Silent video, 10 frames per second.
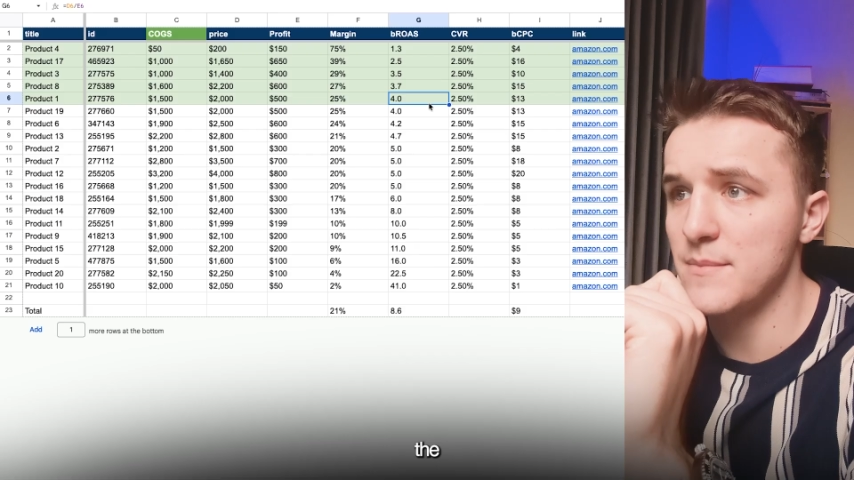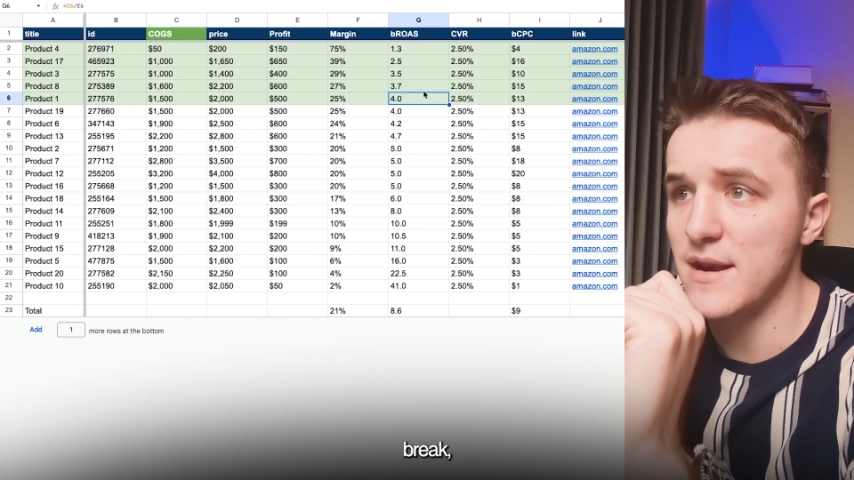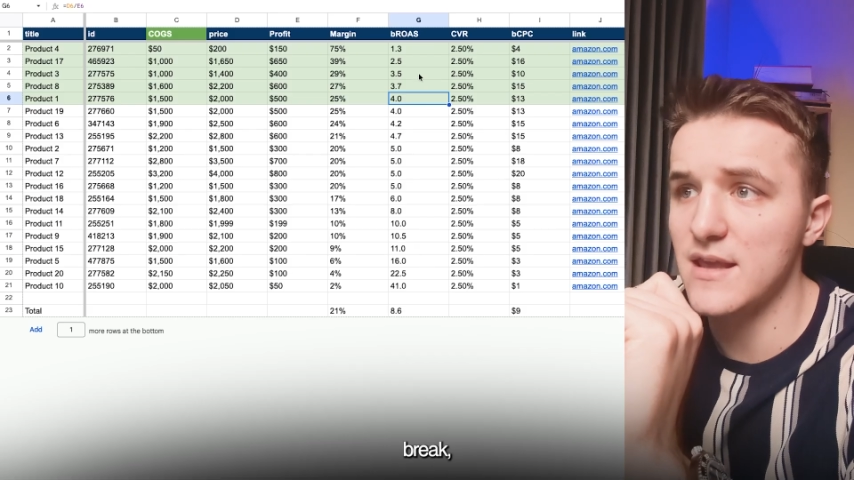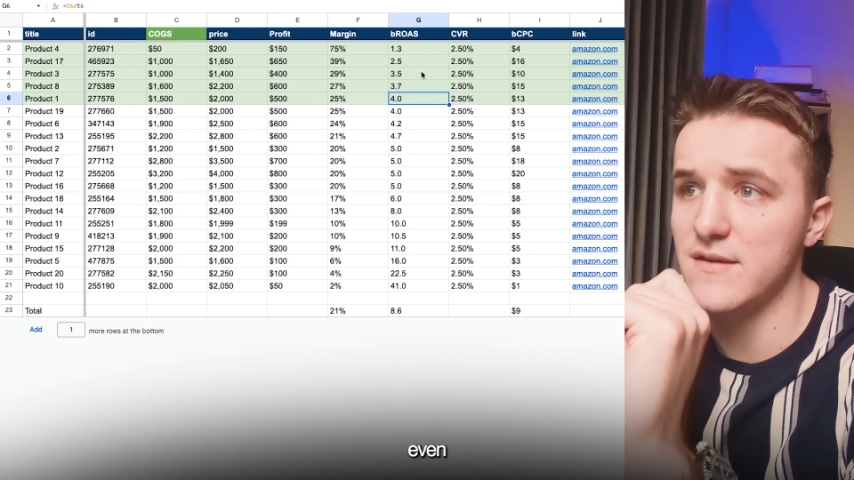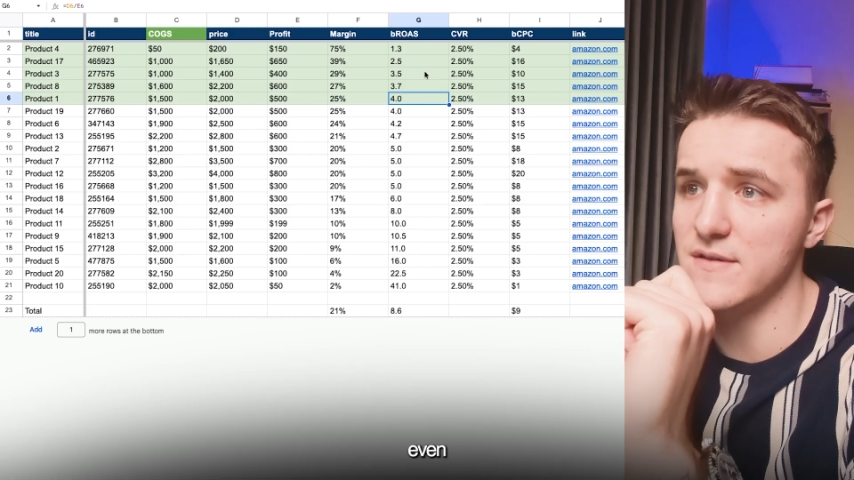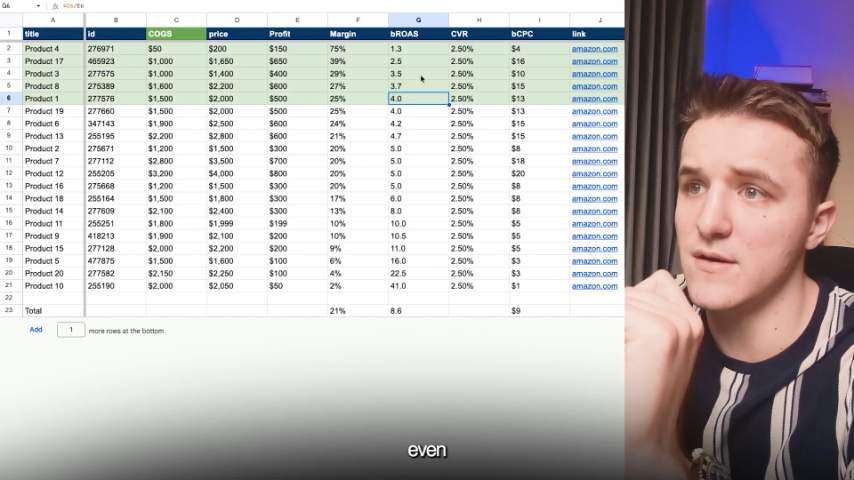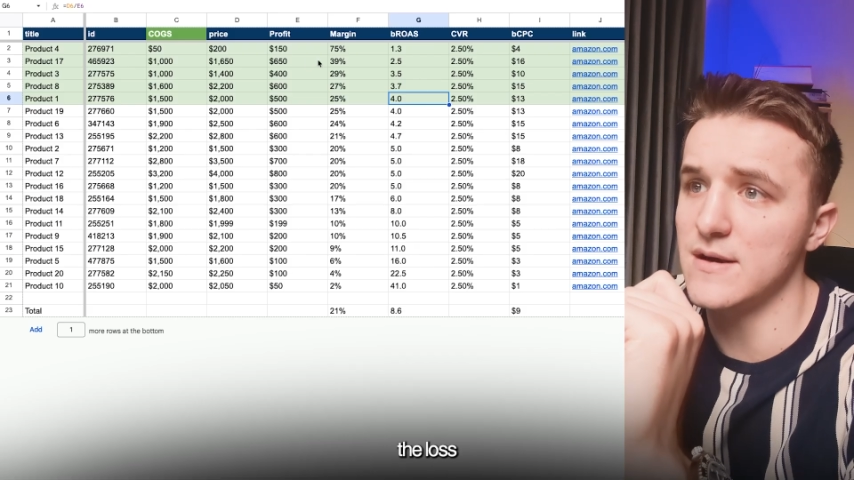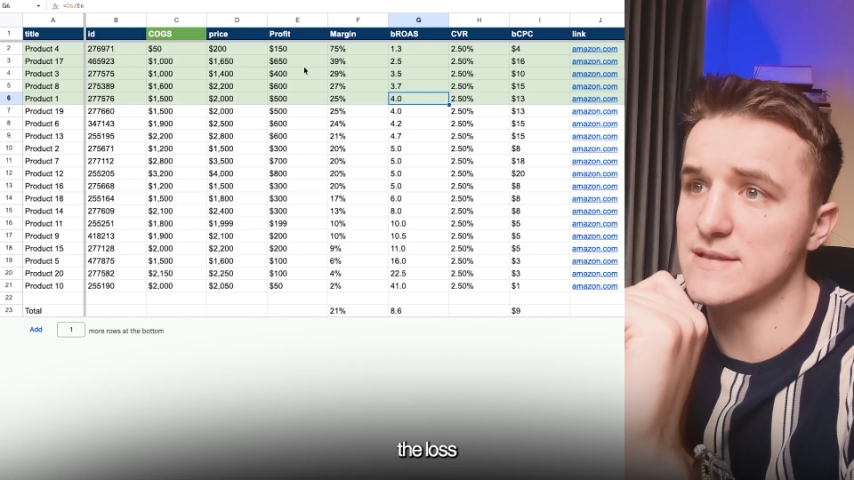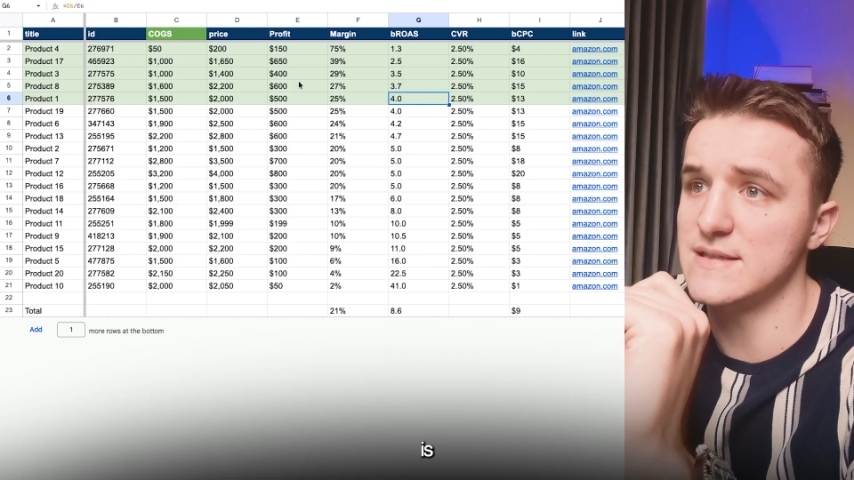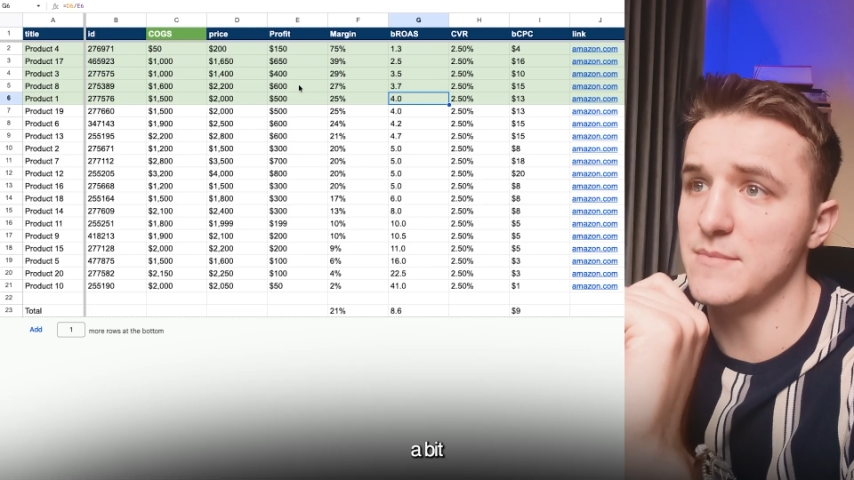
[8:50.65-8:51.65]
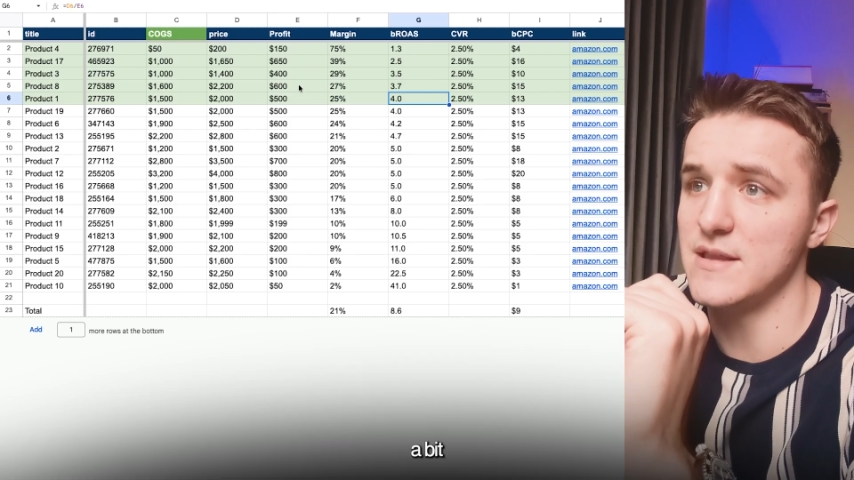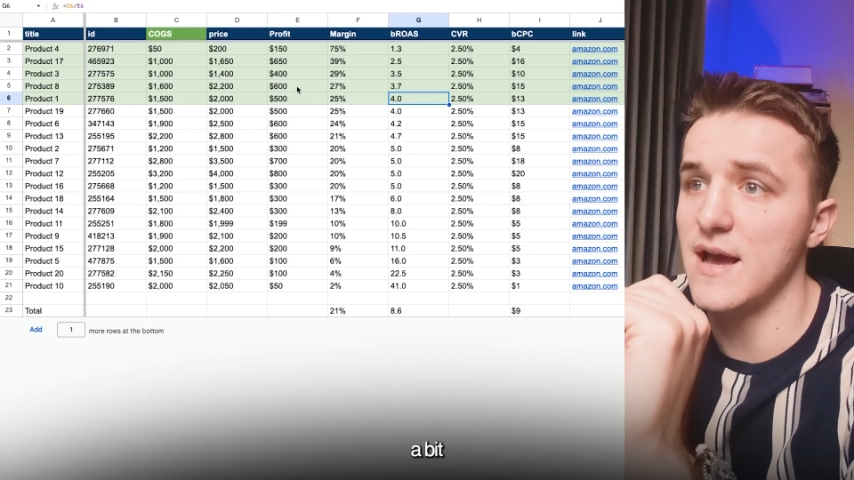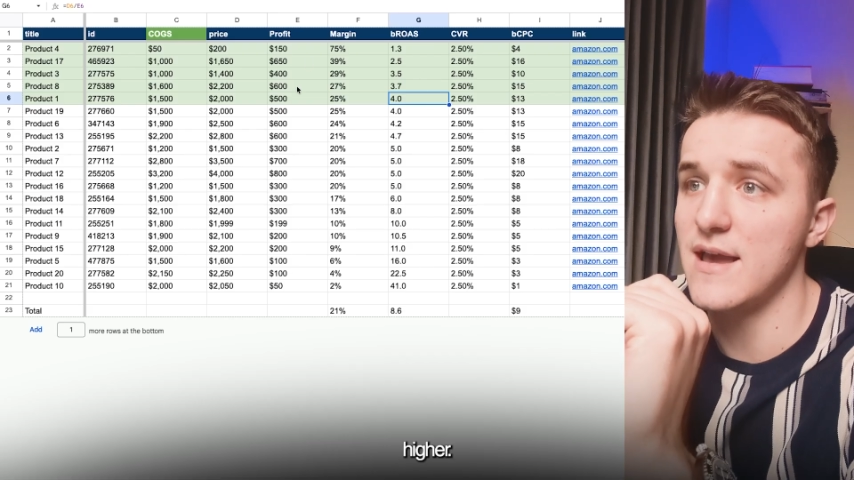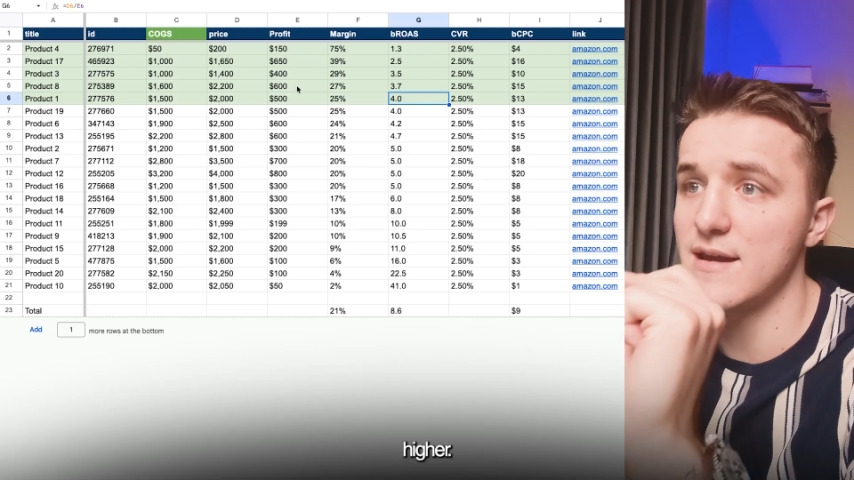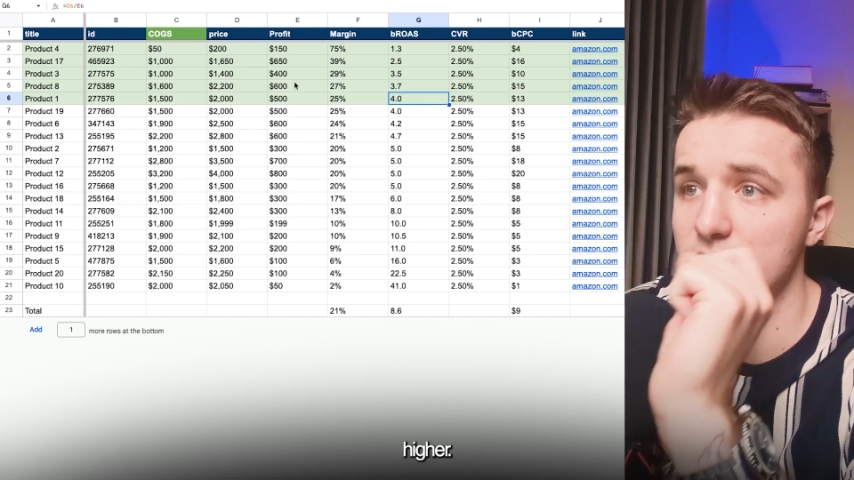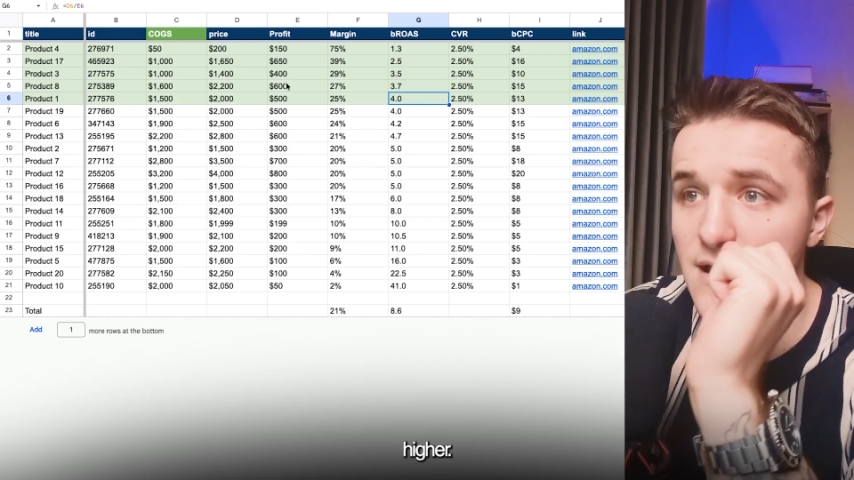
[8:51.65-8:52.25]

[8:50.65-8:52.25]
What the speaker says: the break-even ROAS is a bit higher,